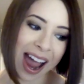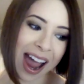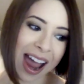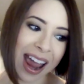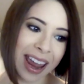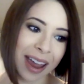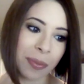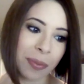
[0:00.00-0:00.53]

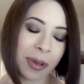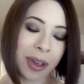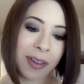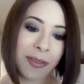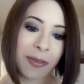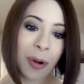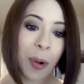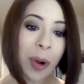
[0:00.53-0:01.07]
I am
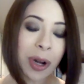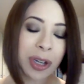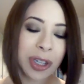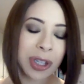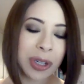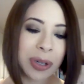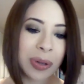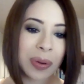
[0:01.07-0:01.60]
looking forward
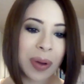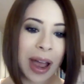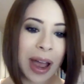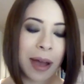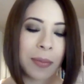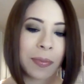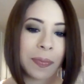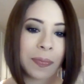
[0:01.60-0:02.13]
to
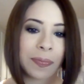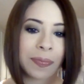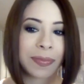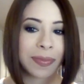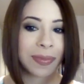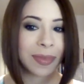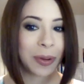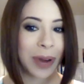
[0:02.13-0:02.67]
um,
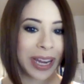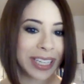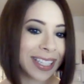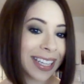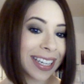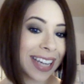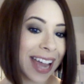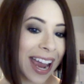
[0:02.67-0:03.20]
the rest
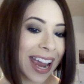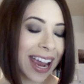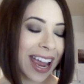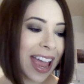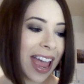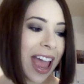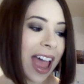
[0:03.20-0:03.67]
of the day.